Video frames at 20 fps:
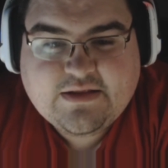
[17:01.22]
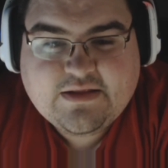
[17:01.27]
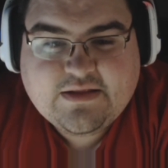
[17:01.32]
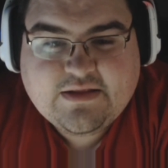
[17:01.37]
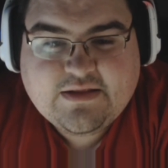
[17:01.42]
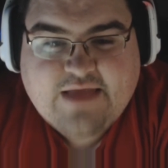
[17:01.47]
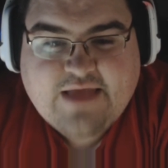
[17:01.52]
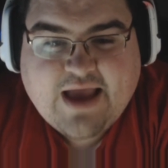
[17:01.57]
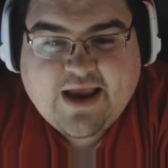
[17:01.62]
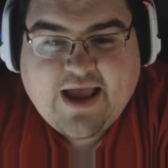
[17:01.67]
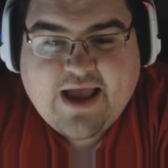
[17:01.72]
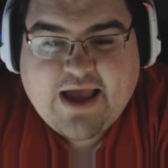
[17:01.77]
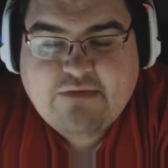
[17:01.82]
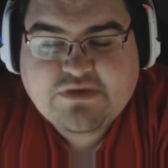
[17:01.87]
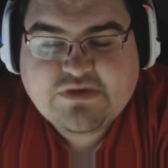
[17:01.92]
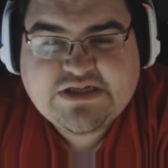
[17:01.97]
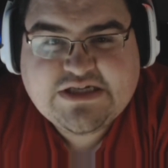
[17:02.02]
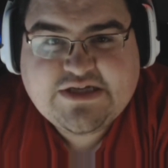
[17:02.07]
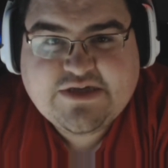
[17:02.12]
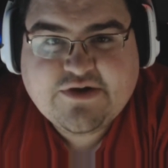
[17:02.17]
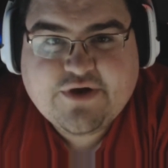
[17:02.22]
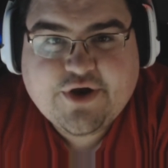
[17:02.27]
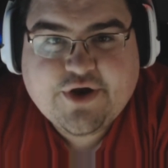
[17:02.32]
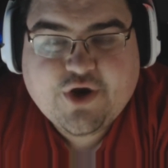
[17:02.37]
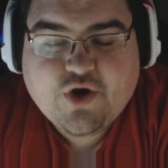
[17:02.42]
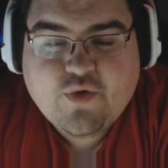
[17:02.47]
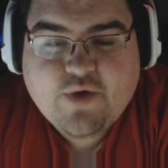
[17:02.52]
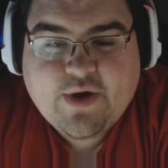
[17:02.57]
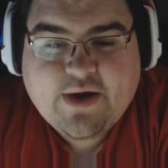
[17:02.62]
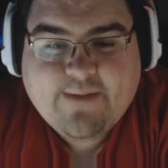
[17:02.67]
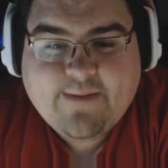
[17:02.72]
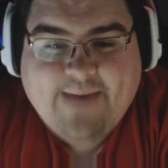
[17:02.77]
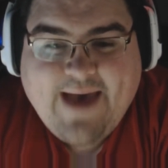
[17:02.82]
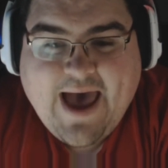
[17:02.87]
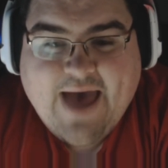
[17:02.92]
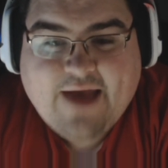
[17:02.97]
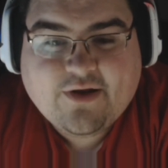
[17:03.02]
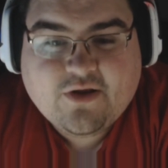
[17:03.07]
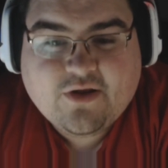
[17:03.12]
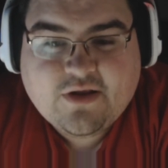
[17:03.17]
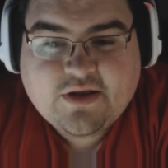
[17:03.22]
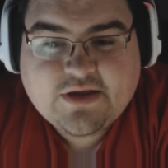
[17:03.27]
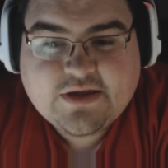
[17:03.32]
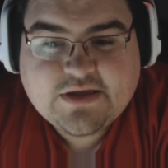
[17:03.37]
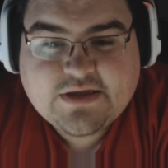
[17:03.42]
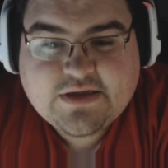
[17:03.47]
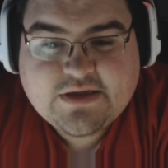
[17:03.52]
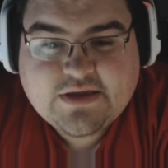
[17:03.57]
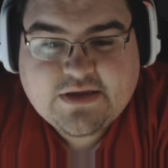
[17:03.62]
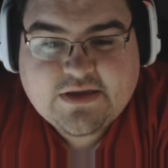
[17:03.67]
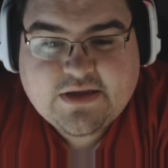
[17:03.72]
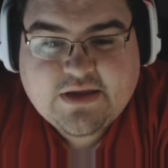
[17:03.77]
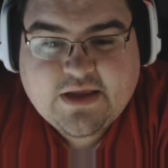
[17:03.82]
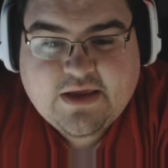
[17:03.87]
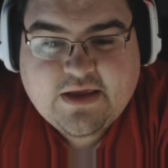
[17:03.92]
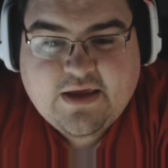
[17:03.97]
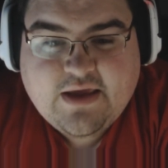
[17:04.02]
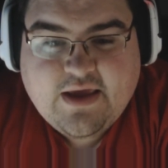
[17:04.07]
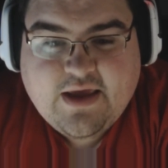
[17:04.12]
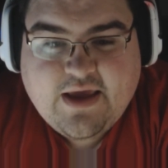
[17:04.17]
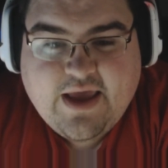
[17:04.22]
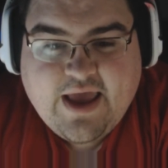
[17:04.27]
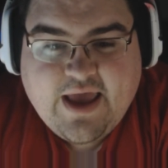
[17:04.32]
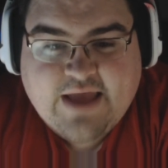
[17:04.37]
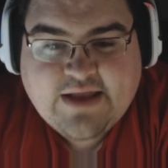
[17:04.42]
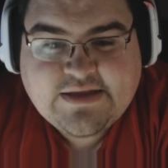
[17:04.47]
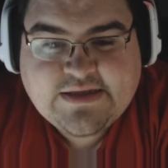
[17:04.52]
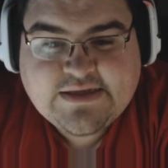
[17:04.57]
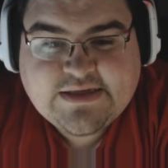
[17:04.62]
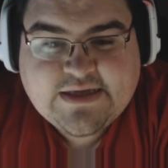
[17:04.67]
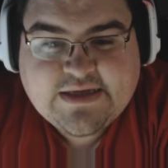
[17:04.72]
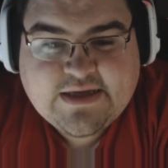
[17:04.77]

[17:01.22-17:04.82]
that guy was still going to go into battle. And